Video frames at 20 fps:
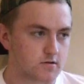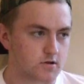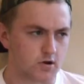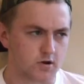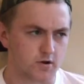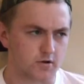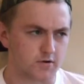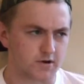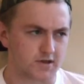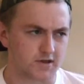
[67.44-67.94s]
You
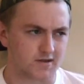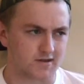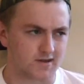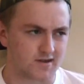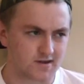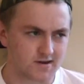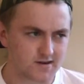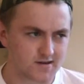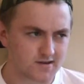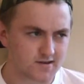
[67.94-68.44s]
don't know what a
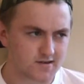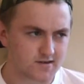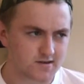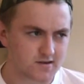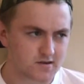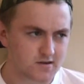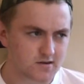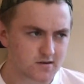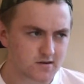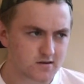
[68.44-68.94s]
geed
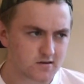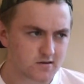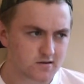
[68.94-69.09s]
is?